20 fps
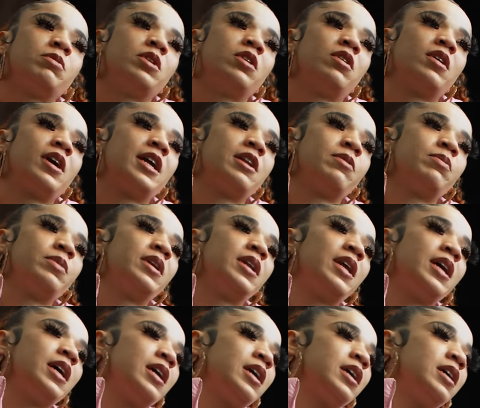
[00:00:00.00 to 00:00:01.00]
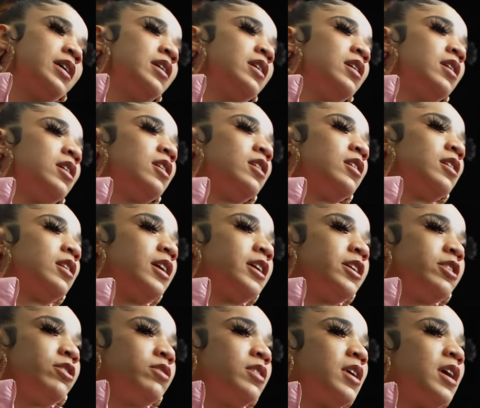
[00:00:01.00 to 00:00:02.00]
You don't got to be naked,
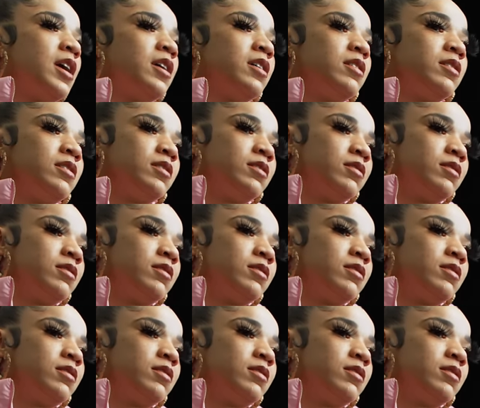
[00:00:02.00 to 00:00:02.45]
like you're not